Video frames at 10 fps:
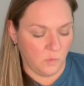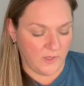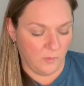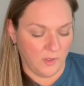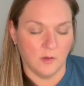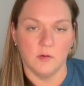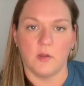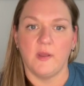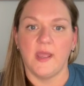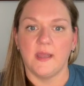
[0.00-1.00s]
we will
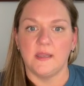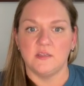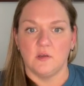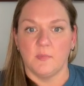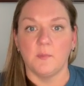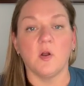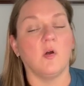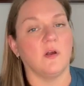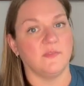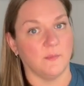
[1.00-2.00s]
go ahead and do a murmur,
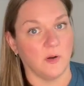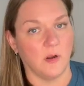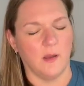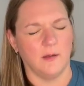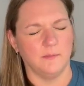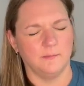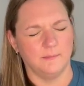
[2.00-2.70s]
or if the